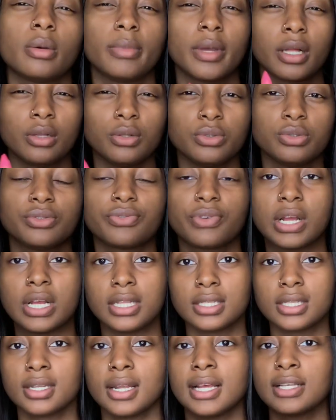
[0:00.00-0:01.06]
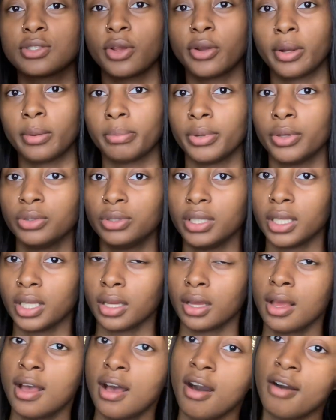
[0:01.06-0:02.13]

it on my close friends. And I started building